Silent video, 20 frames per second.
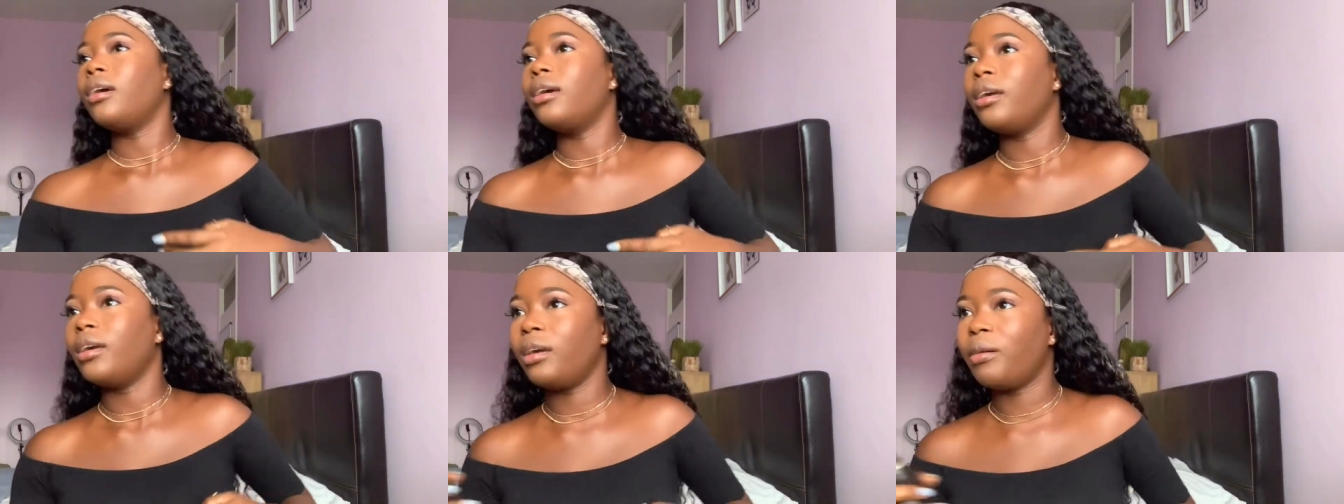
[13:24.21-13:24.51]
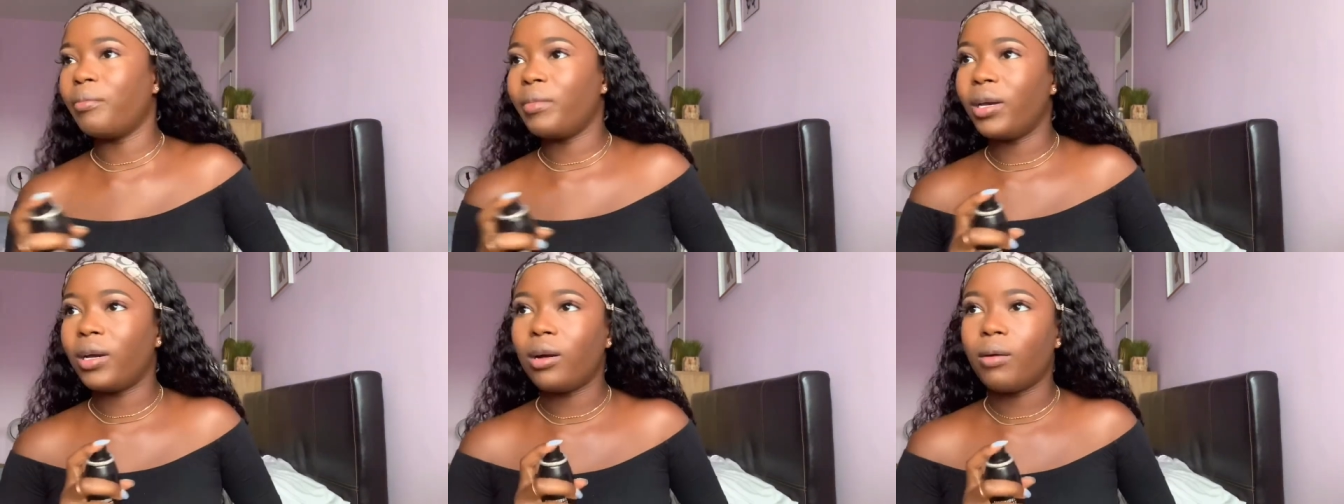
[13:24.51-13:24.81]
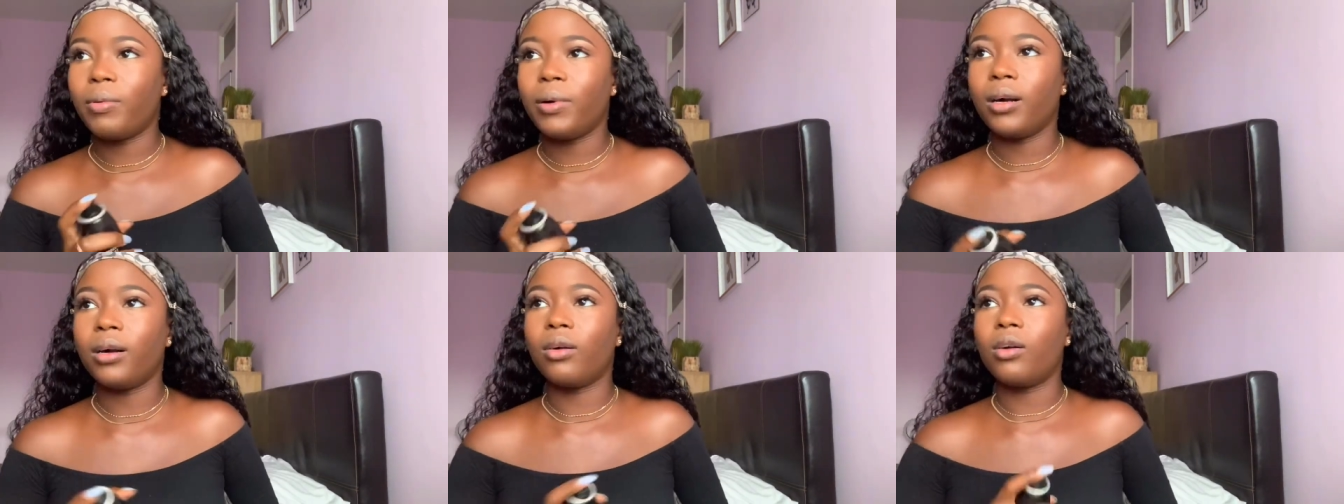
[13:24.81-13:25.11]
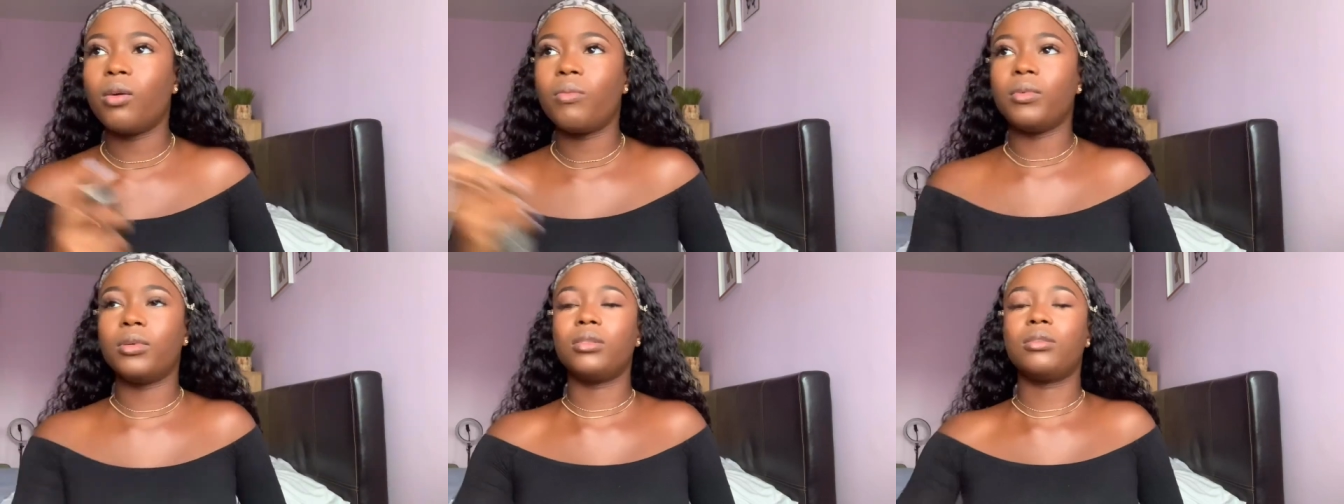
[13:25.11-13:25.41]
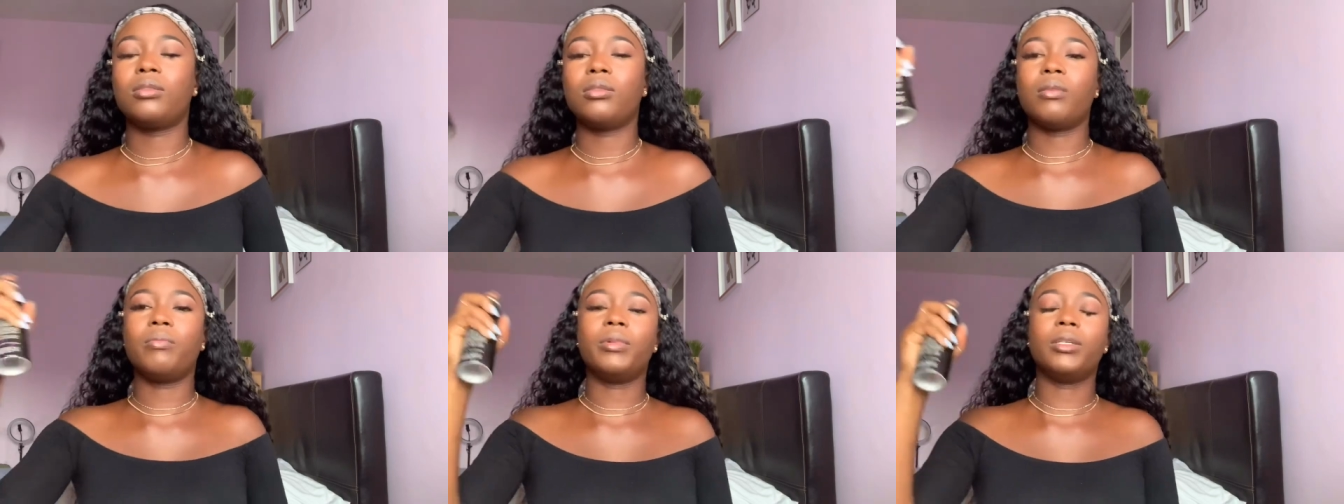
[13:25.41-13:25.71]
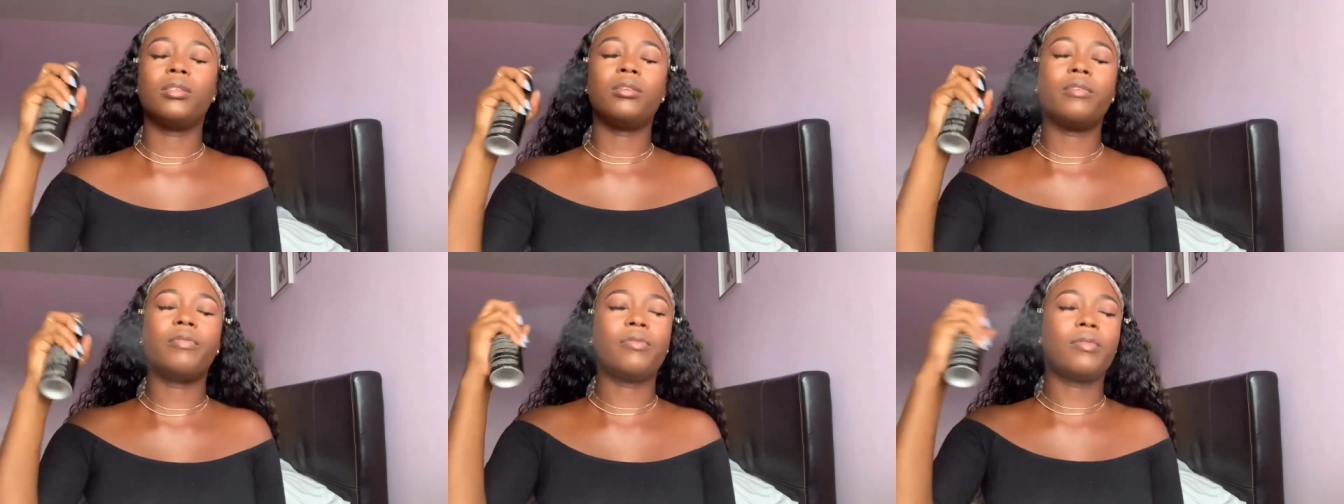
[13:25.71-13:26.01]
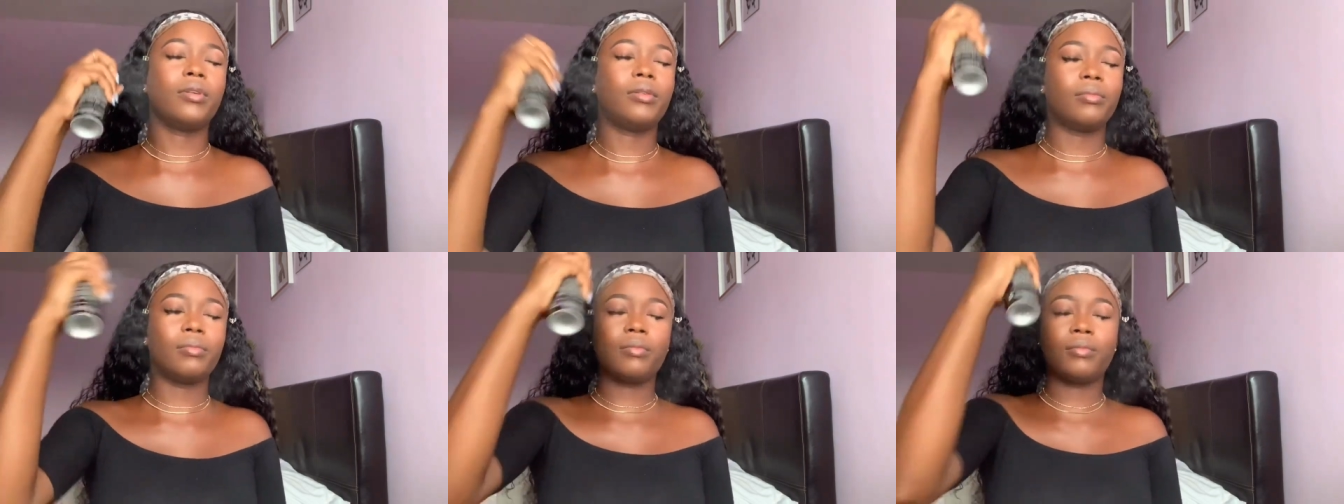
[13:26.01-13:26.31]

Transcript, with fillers: your makeup will come out so much different.